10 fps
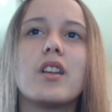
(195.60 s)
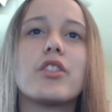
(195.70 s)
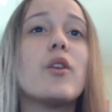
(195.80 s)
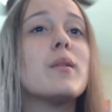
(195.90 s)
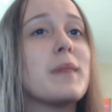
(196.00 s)

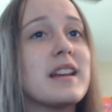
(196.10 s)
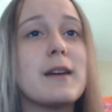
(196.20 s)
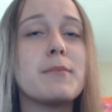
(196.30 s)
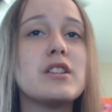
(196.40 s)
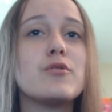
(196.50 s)
Though it may
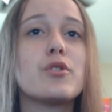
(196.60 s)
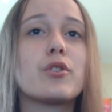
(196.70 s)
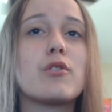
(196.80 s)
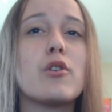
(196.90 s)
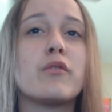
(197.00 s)
not be due to
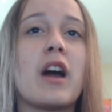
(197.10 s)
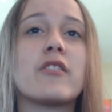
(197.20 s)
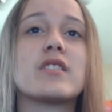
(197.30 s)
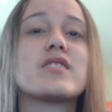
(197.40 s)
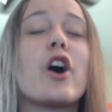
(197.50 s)

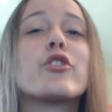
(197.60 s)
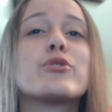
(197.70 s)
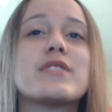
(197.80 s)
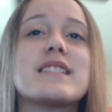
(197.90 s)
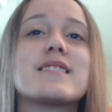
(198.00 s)
coronavirus,
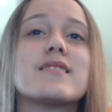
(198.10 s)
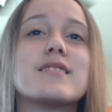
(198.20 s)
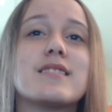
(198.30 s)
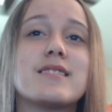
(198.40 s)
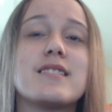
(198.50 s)
other
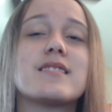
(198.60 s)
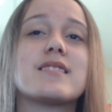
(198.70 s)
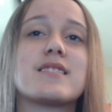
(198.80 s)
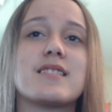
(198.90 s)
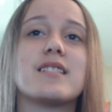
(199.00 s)

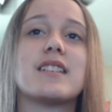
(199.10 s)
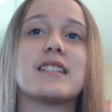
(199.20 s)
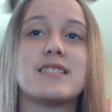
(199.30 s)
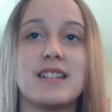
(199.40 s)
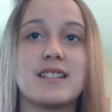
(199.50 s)
diseases still
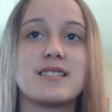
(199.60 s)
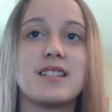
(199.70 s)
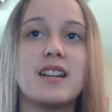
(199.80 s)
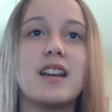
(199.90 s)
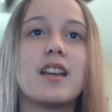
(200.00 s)
exist.
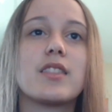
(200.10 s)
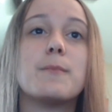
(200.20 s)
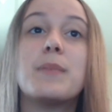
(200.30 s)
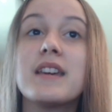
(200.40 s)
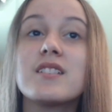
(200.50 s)
The
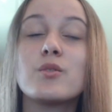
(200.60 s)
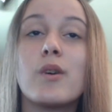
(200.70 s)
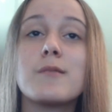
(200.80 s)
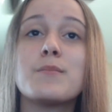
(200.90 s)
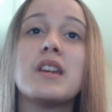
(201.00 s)
biggest
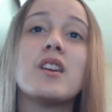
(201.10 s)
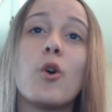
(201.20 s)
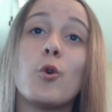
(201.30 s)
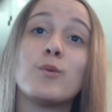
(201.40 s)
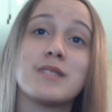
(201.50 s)
one being
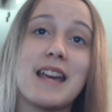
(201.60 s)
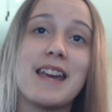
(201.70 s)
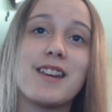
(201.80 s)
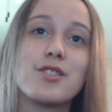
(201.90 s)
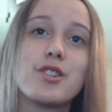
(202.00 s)
old
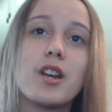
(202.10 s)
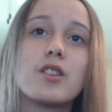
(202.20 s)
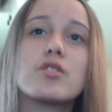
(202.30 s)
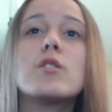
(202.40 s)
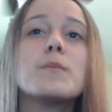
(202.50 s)
age.
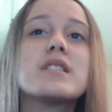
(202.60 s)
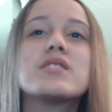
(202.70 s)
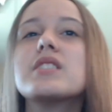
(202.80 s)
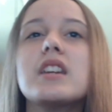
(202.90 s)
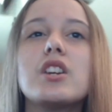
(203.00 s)
So don't miss
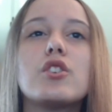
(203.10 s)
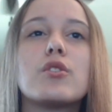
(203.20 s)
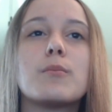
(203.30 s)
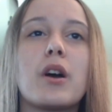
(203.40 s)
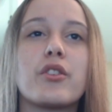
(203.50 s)
seeing
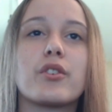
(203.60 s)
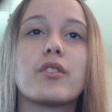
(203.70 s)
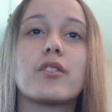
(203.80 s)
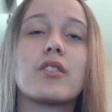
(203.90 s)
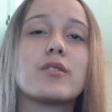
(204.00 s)
your mother,
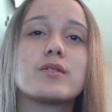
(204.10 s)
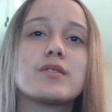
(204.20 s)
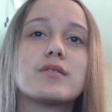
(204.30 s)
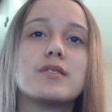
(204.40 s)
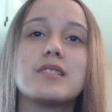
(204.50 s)
or
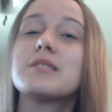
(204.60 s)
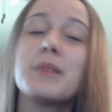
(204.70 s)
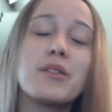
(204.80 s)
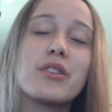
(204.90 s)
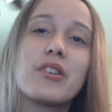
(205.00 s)
else you
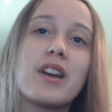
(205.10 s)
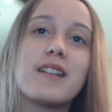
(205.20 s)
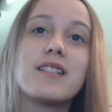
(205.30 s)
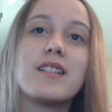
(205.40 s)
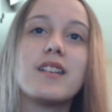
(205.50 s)
might regret
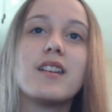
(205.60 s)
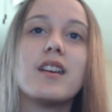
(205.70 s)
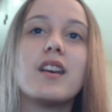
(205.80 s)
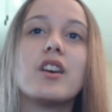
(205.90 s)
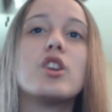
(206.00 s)
it.
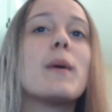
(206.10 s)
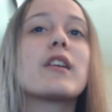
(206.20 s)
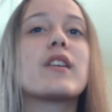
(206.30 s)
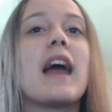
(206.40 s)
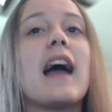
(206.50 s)
No
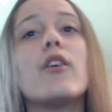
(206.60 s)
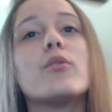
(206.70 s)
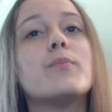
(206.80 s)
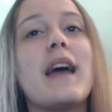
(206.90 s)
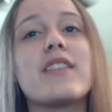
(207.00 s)
matter how
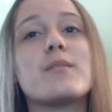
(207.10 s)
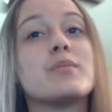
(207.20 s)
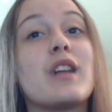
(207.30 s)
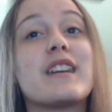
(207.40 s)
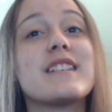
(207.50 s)
bad the
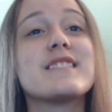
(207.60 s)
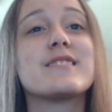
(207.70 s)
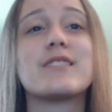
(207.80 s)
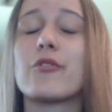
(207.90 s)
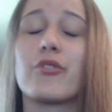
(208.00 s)
blood
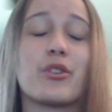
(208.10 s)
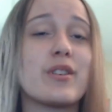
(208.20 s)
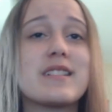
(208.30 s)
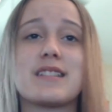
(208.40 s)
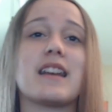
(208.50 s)
is, if there
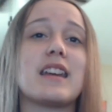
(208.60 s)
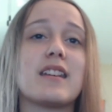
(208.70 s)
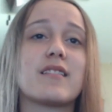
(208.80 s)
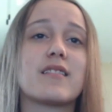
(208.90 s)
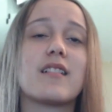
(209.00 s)
is any,